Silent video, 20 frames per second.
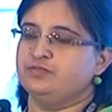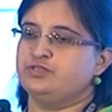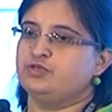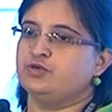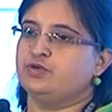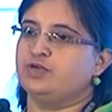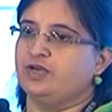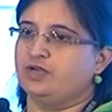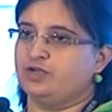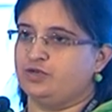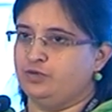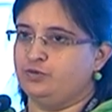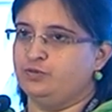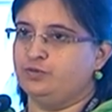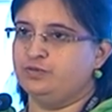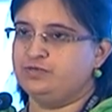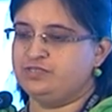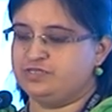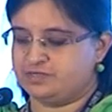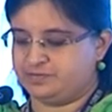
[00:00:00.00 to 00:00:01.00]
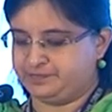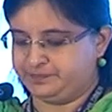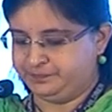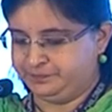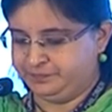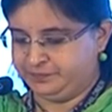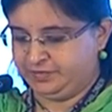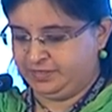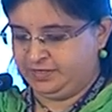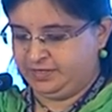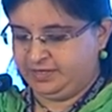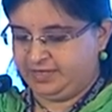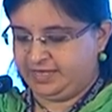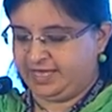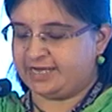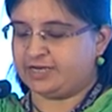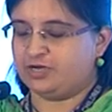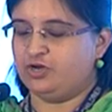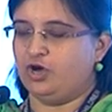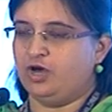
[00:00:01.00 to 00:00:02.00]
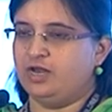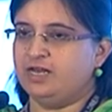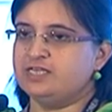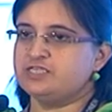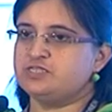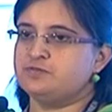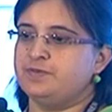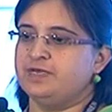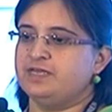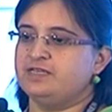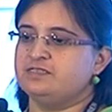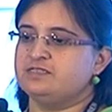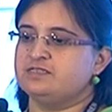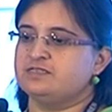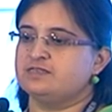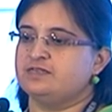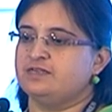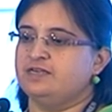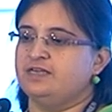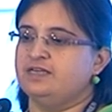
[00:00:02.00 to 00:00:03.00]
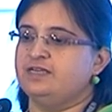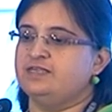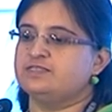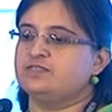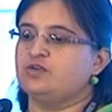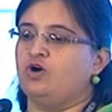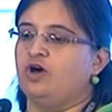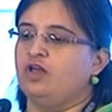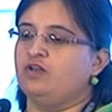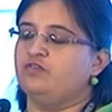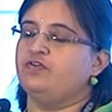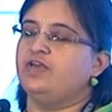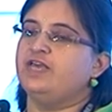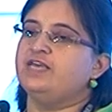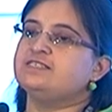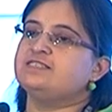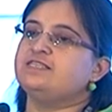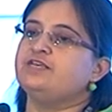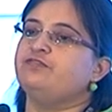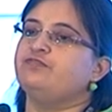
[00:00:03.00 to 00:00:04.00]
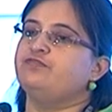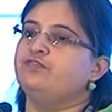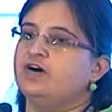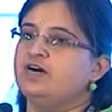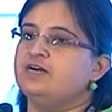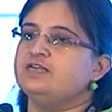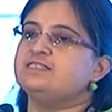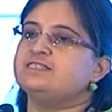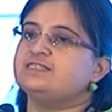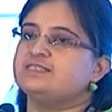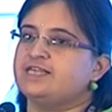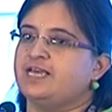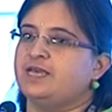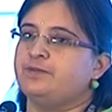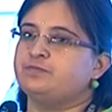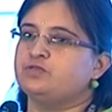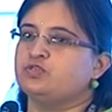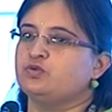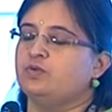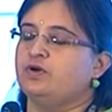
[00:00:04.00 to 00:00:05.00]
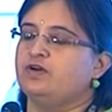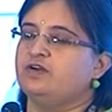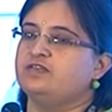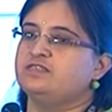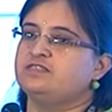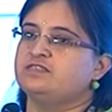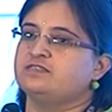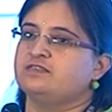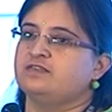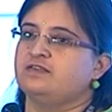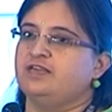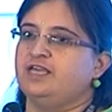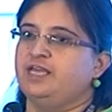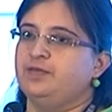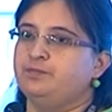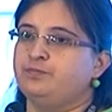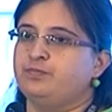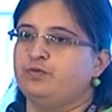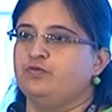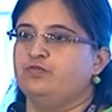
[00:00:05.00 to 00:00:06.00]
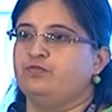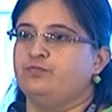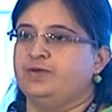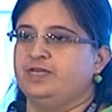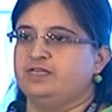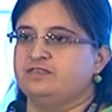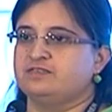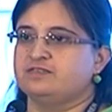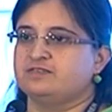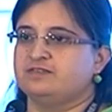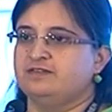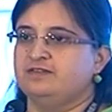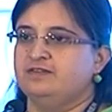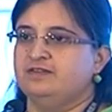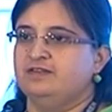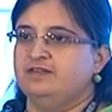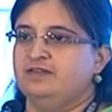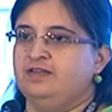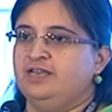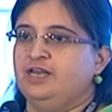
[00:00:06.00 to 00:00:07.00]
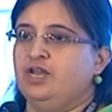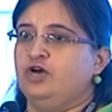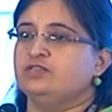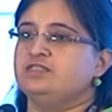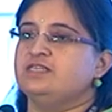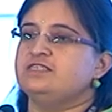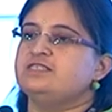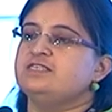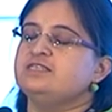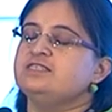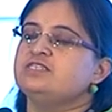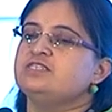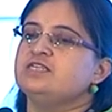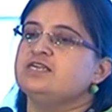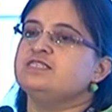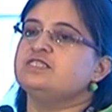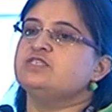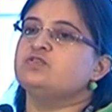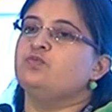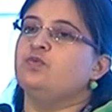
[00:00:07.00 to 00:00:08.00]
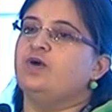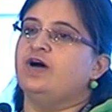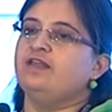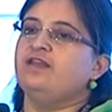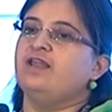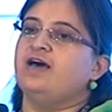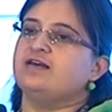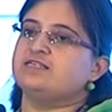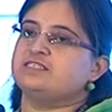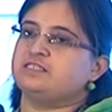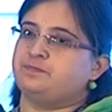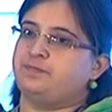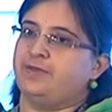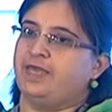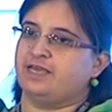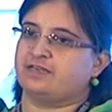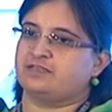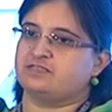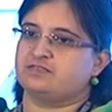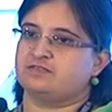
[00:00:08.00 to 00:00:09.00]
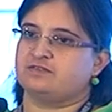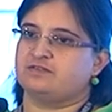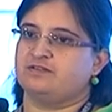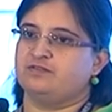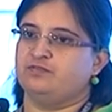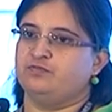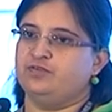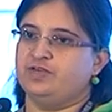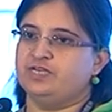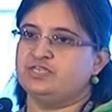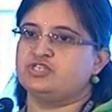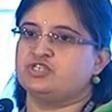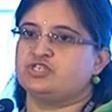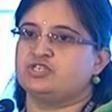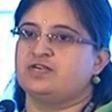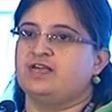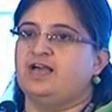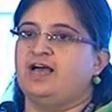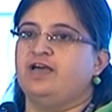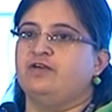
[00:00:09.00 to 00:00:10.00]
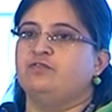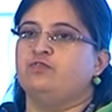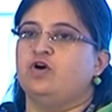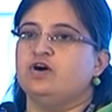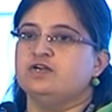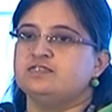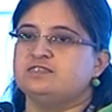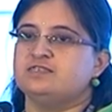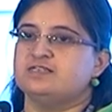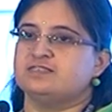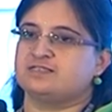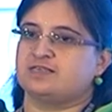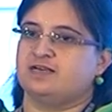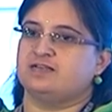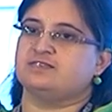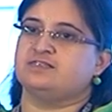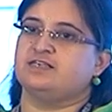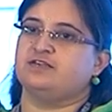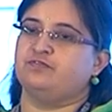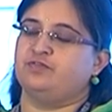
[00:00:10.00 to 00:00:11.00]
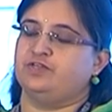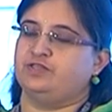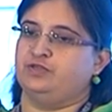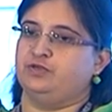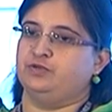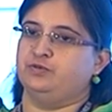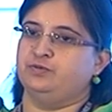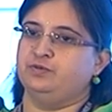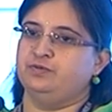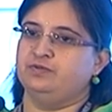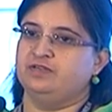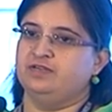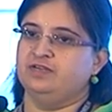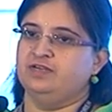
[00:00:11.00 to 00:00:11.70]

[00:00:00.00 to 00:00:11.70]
To conclude, acknowledgement is always the first step towards improvement. Now, this is just one aspect which I was discussing with you.